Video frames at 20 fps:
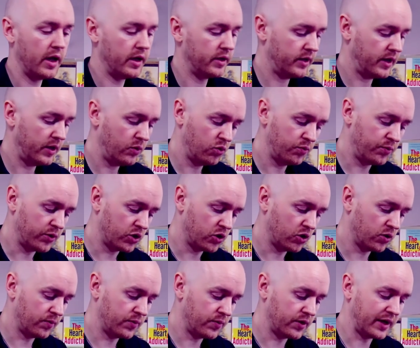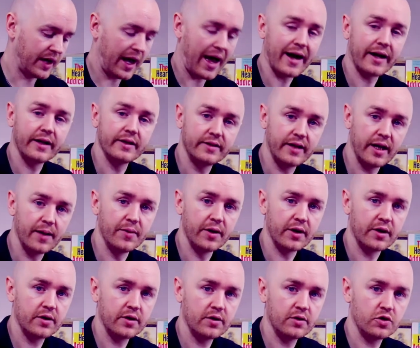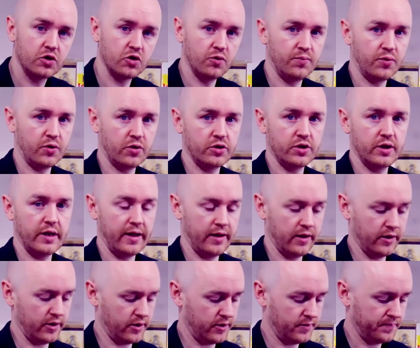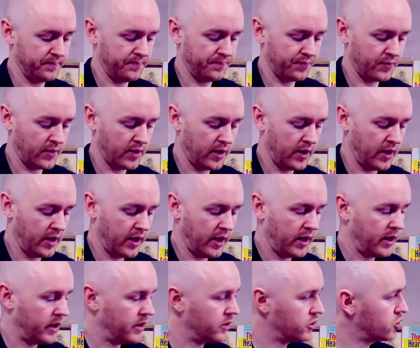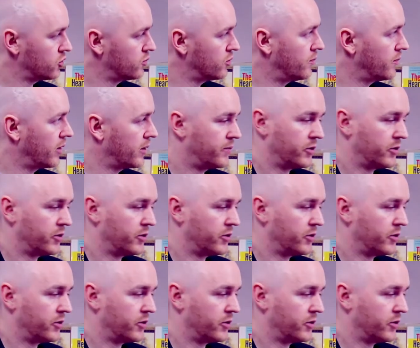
they would become the academic sub-personality. Someone might